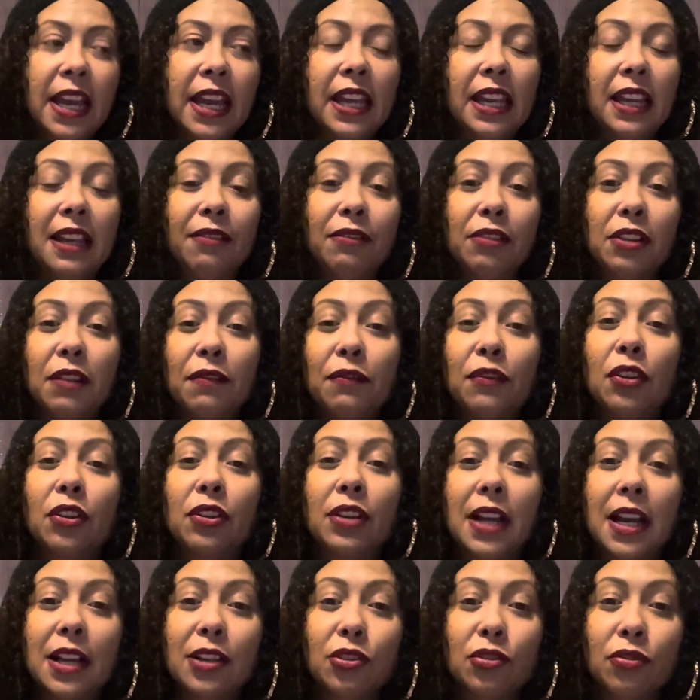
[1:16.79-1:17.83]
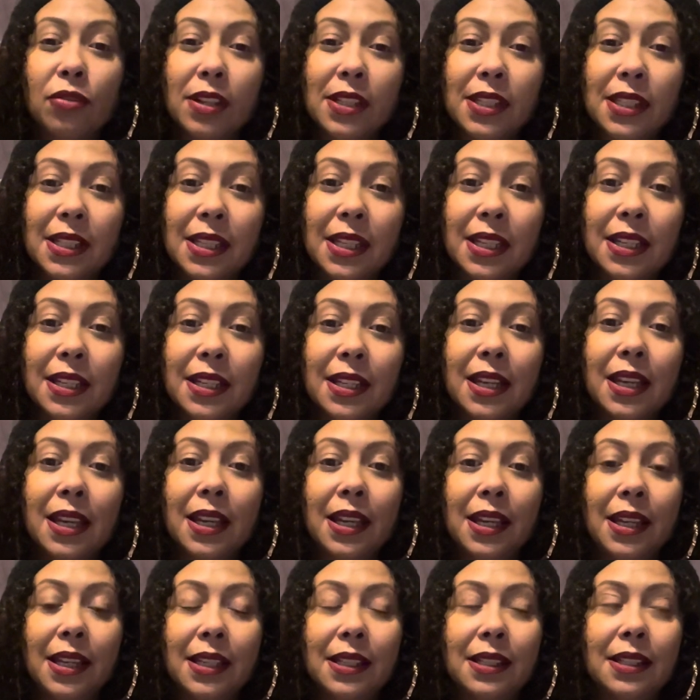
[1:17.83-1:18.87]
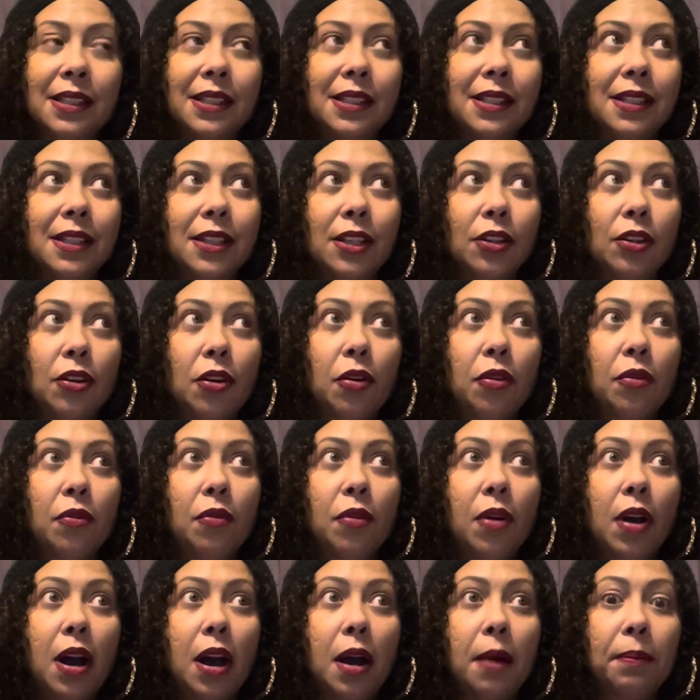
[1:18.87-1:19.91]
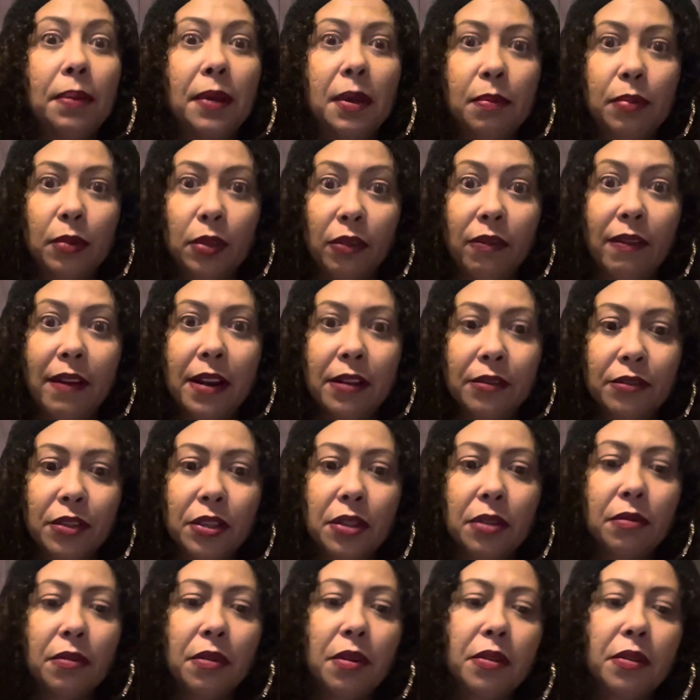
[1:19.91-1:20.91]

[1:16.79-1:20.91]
even if you're not trusting in, you know, people around you.